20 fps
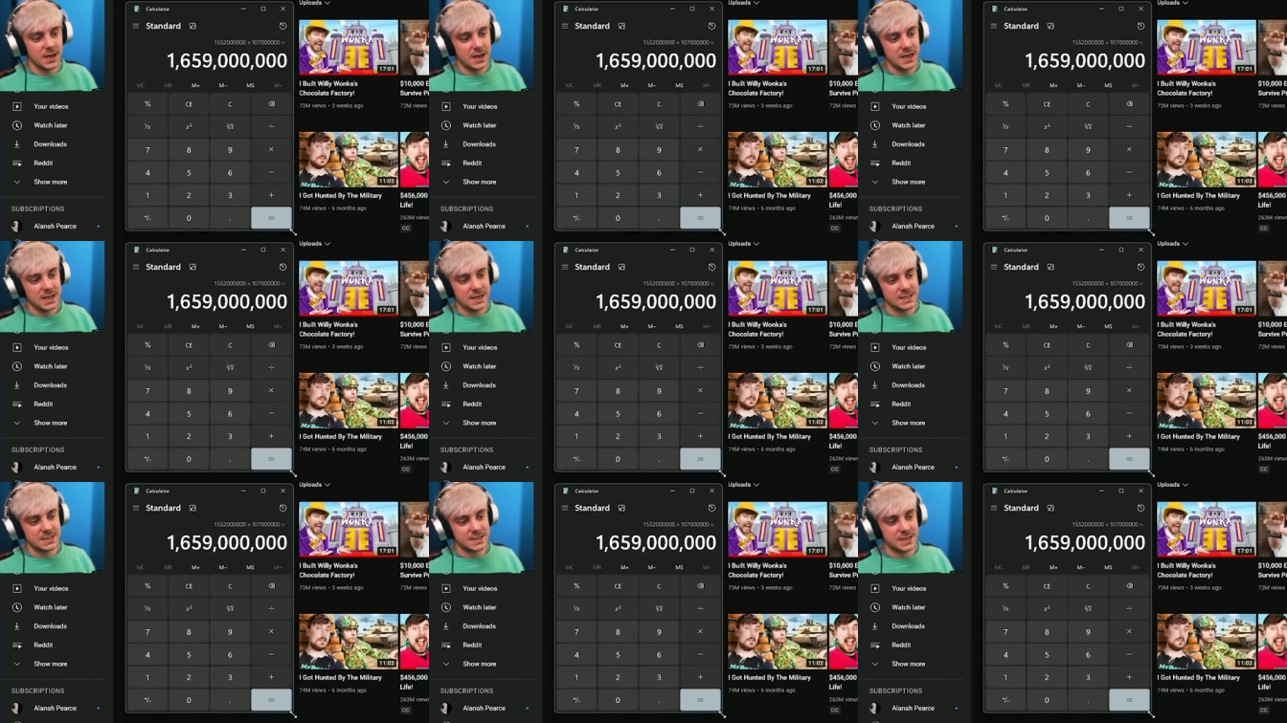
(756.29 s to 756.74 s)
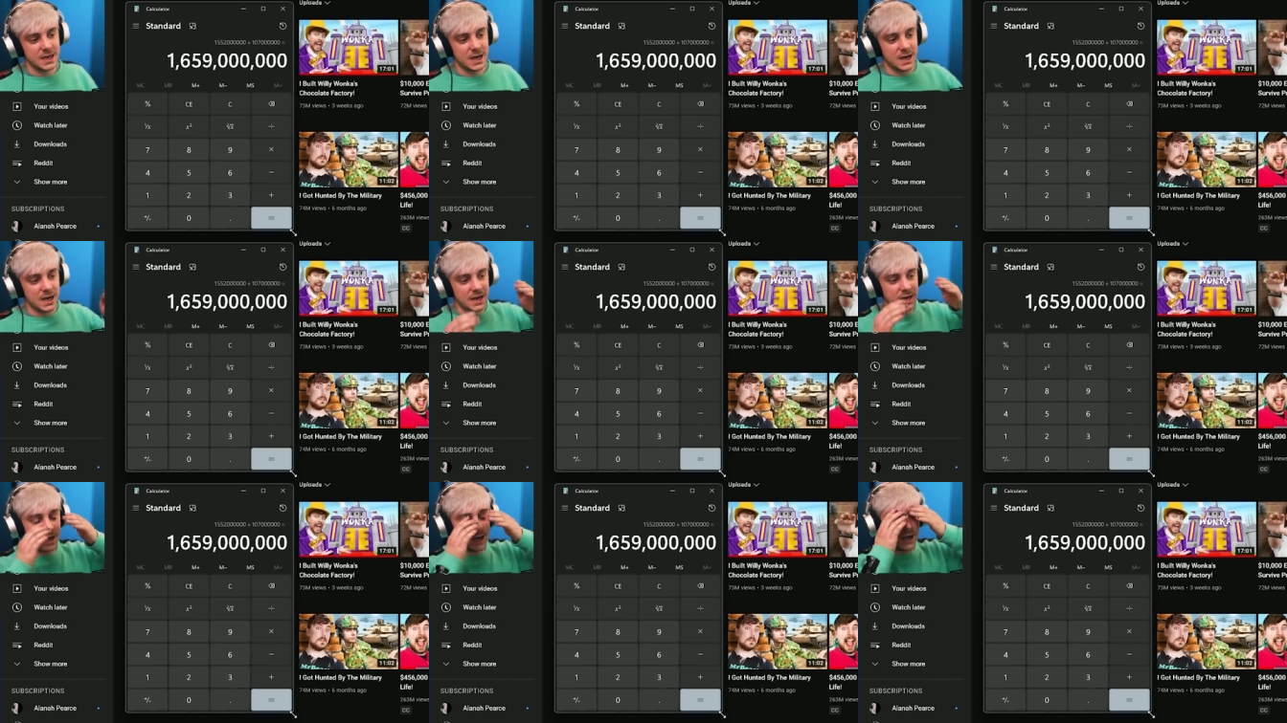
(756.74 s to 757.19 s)
he's
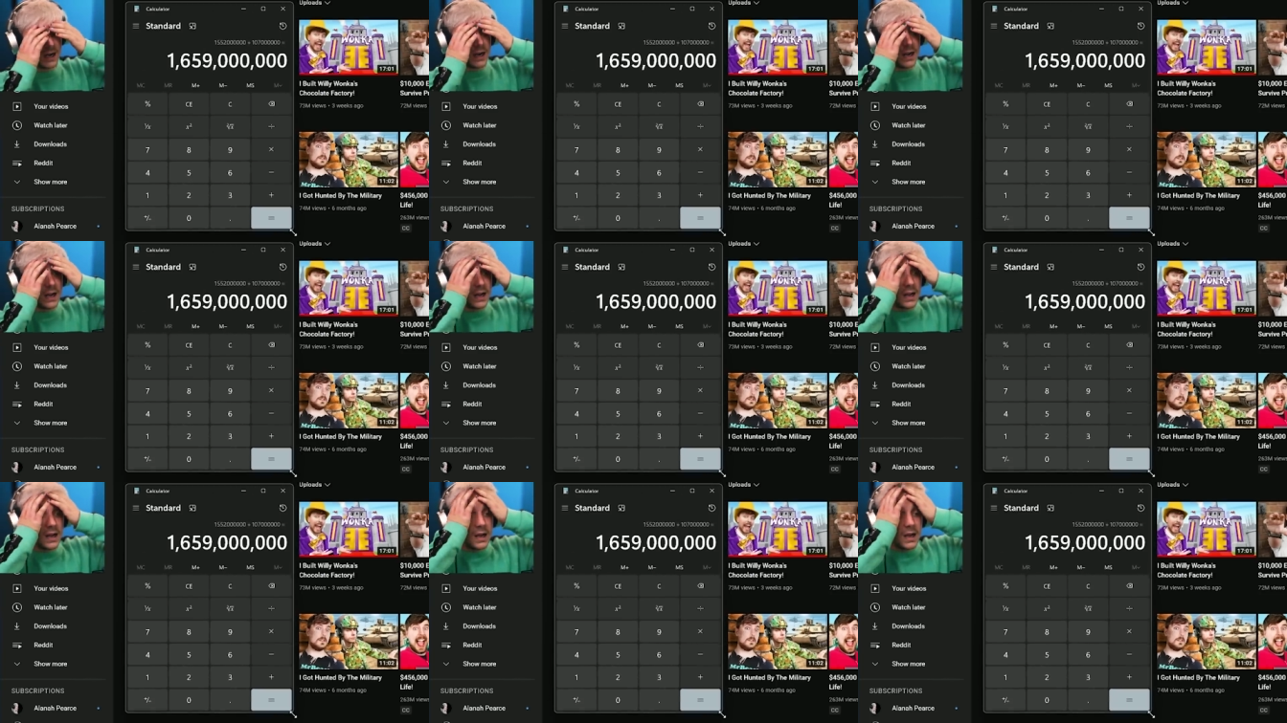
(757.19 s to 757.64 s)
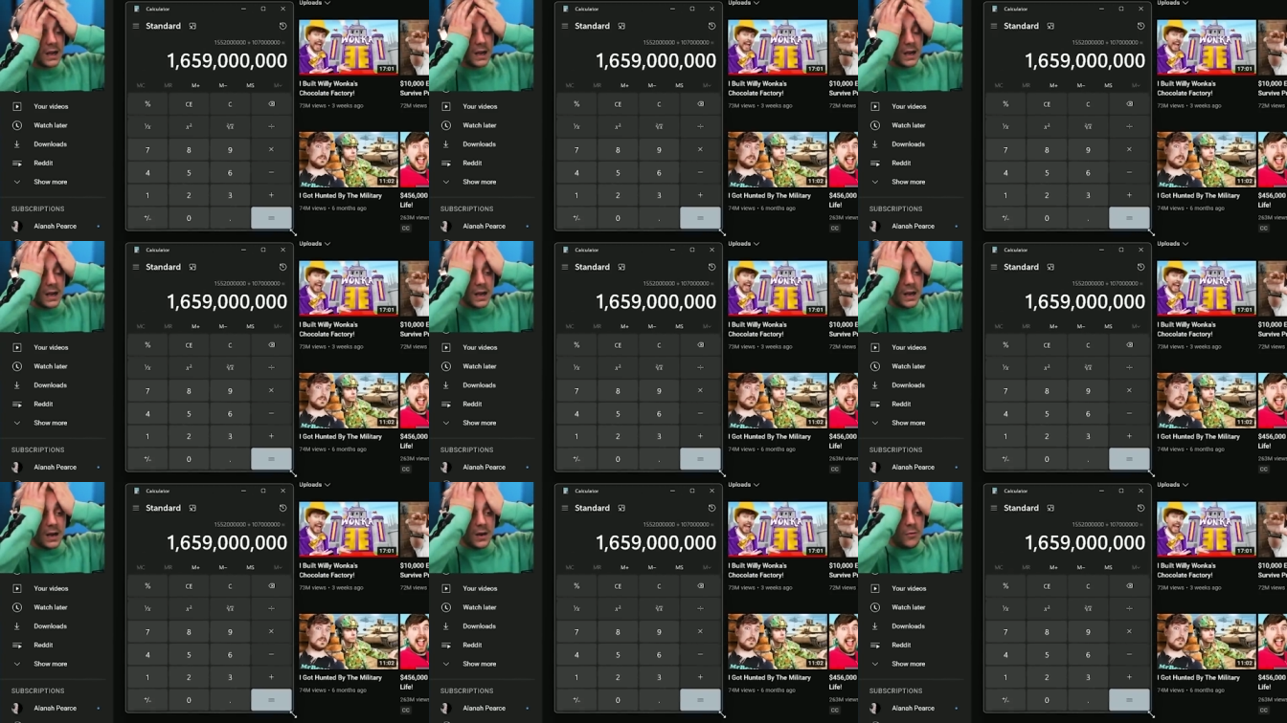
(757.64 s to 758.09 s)
gotten
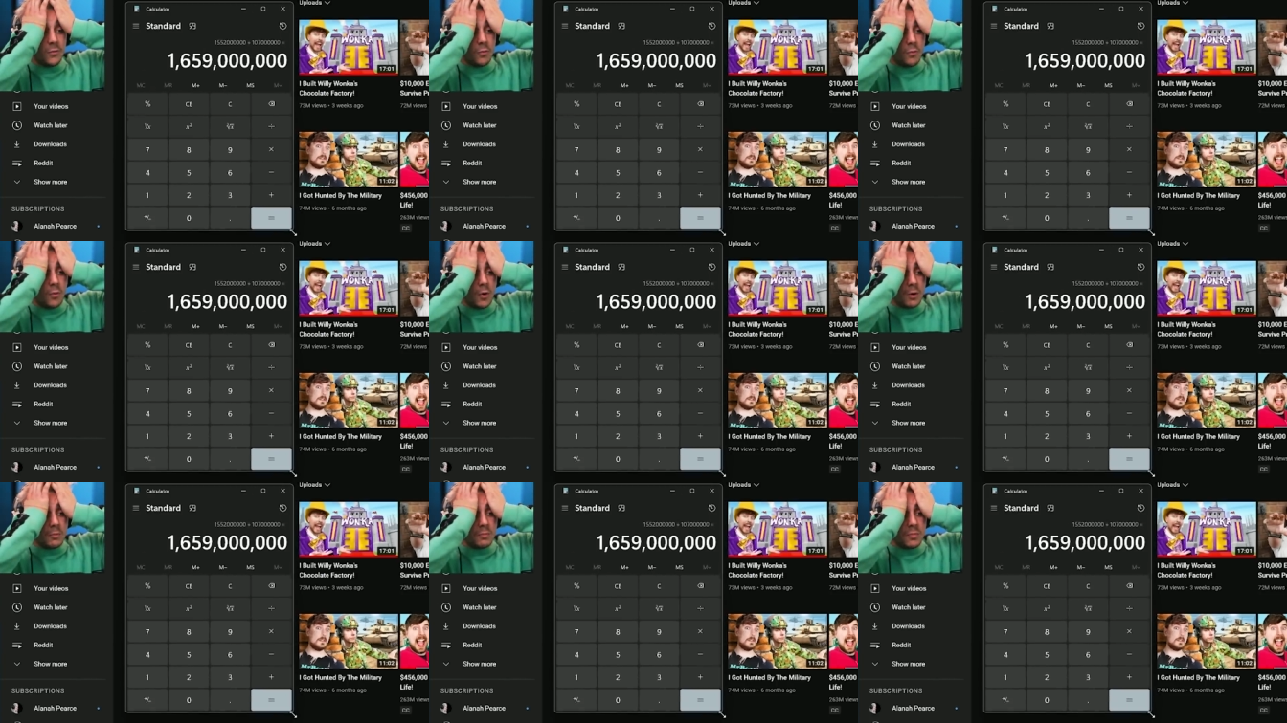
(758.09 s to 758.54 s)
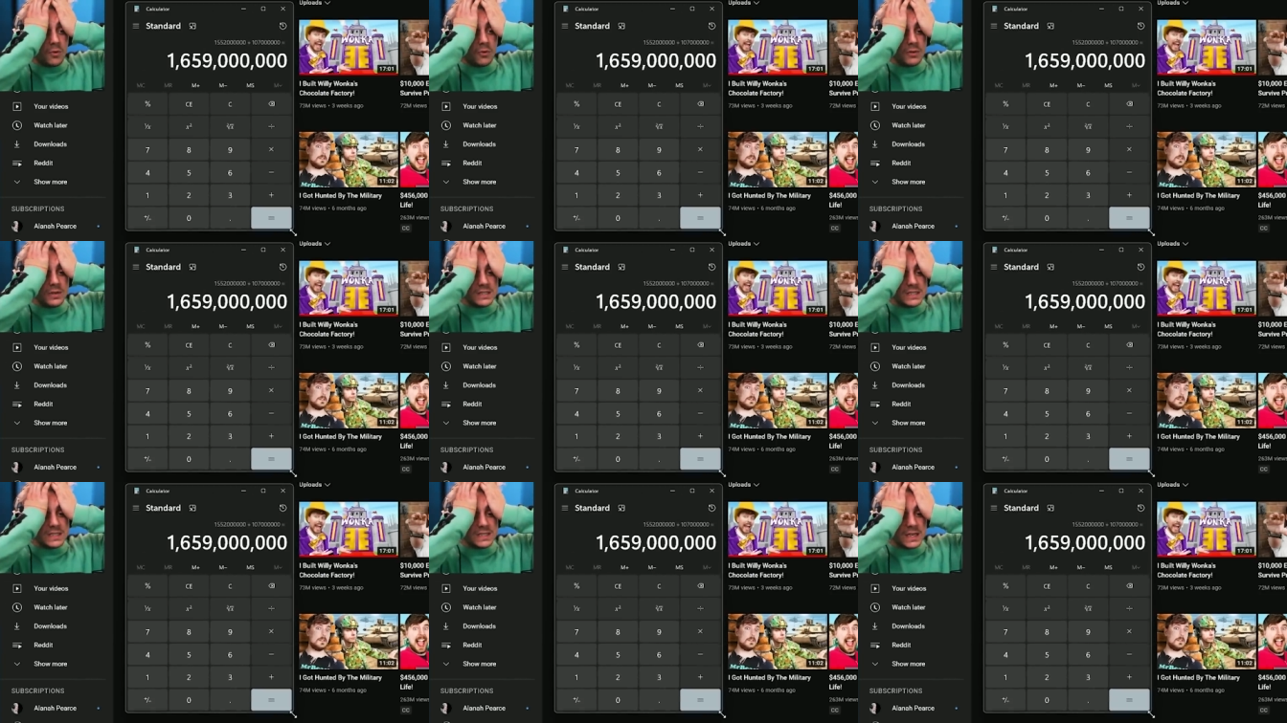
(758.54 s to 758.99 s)

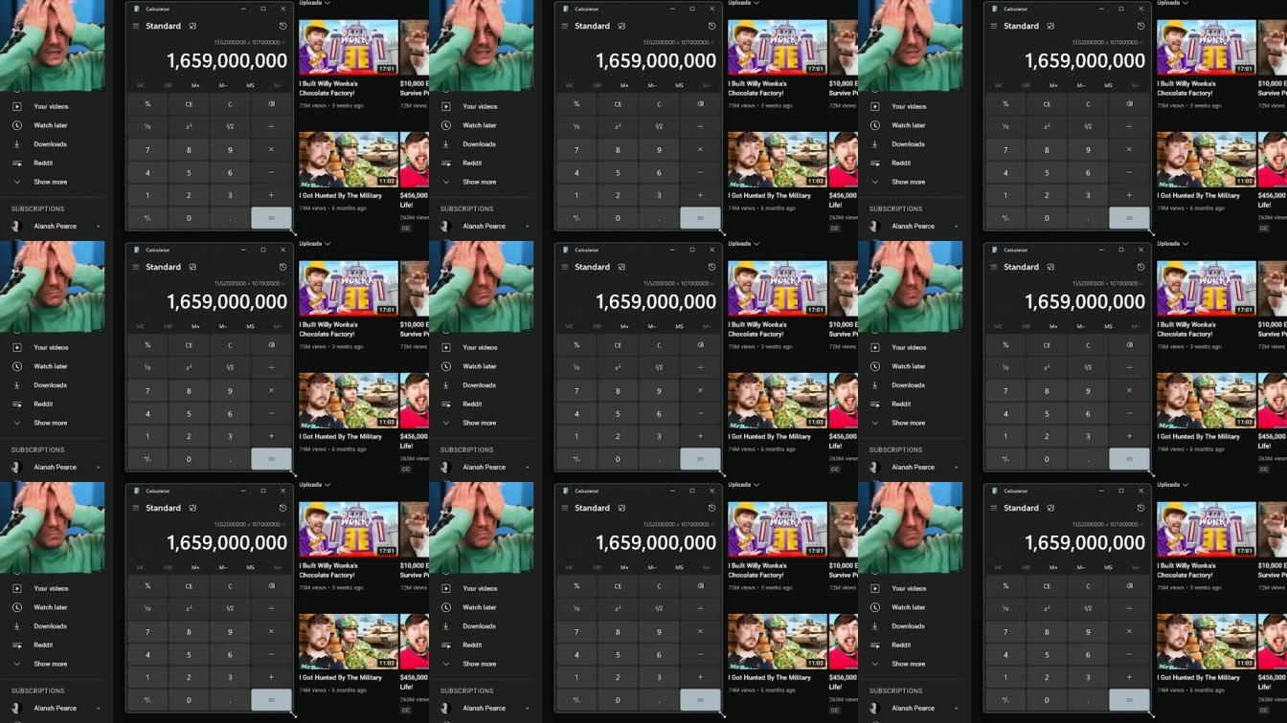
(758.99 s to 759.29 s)
1.6